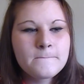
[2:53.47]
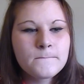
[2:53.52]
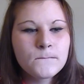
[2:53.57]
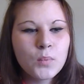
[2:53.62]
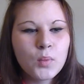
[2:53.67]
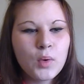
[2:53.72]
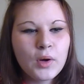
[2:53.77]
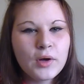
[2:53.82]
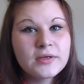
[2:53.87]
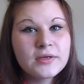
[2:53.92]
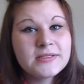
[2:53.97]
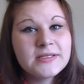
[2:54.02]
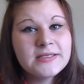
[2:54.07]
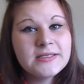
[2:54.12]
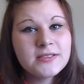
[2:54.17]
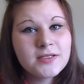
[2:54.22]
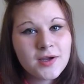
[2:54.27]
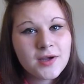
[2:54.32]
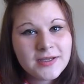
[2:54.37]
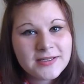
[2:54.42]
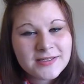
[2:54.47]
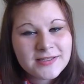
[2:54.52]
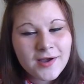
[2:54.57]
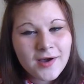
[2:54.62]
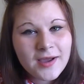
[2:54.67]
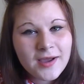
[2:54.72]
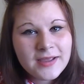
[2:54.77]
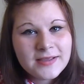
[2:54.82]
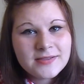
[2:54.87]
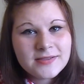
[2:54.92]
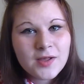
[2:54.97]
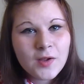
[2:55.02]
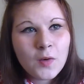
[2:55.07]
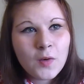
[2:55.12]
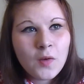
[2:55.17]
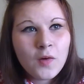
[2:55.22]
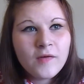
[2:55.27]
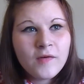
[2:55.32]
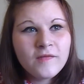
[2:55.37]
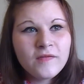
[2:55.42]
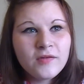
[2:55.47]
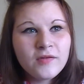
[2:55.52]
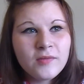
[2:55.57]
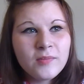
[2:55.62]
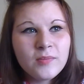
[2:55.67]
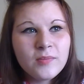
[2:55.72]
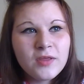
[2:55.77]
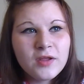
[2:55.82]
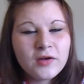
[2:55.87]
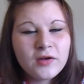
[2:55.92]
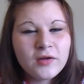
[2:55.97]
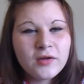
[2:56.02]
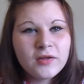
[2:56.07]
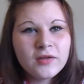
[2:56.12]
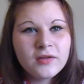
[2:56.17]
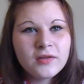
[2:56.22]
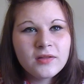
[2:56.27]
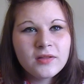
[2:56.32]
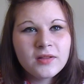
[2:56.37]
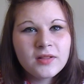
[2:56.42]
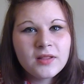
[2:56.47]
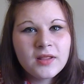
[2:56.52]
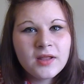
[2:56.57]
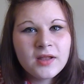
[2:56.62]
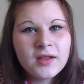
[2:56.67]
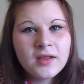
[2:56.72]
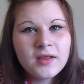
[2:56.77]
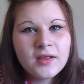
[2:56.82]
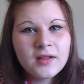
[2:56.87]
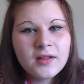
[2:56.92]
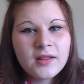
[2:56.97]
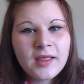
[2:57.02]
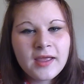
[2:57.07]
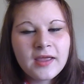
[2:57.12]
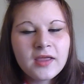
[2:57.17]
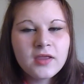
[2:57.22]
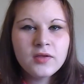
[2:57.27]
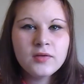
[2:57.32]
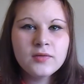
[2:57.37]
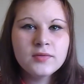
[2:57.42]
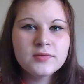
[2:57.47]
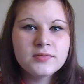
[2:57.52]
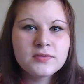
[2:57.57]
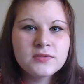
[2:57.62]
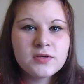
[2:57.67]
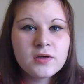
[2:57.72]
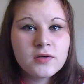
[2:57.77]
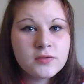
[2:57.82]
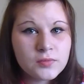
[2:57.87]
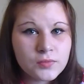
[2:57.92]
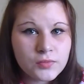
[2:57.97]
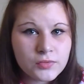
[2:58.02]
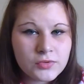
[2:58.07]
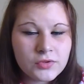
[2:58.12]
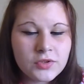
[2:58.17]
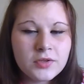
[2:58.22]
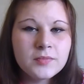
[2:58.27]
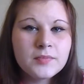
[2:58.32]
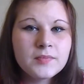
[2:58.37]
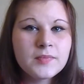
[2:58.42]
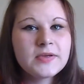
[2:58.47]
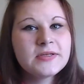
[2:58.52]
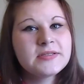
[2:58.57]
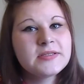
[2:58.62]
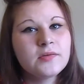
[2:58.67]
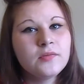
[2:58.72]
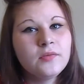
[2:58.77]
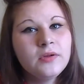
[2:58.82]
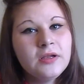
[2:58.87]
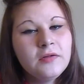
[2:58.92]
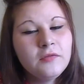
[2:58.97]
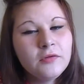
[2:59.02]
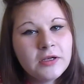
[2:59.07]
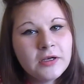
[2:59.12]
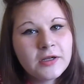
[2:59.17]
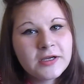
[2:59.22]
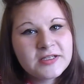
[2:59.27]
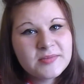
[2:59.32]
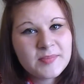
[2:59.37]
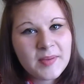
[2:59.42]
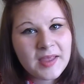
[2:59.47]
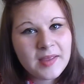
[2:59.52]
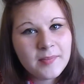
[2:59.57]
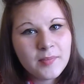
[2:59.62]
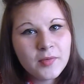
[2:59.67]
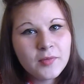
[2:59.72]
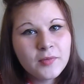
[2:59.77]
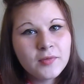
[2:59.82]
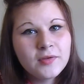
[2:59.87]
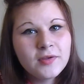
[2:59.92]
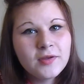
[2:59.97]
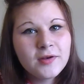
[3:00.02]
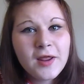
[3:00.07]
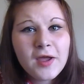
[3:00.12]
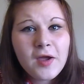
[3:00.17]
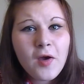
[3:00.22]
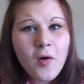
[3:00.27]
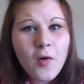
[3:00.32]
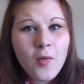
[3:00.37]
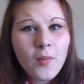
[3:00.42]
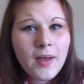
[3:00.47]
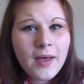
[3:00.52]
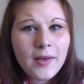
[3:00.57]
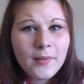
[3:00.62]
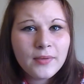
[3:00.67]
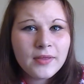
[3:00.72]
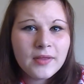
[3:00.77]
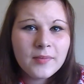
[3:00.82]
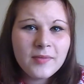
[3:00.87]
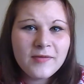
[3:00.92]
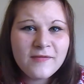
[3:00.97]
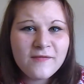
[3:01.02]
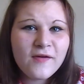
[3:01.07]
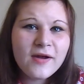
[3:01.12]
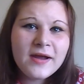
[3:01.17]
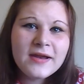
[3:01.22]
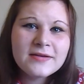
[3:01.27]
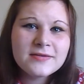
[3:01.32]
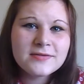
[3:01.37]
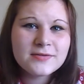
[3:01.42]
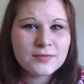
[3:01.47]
Whereas these nice guys, a lot of them, you know, you start talking to them because they're really, really nice people and you're like, oh, wow, we could be friends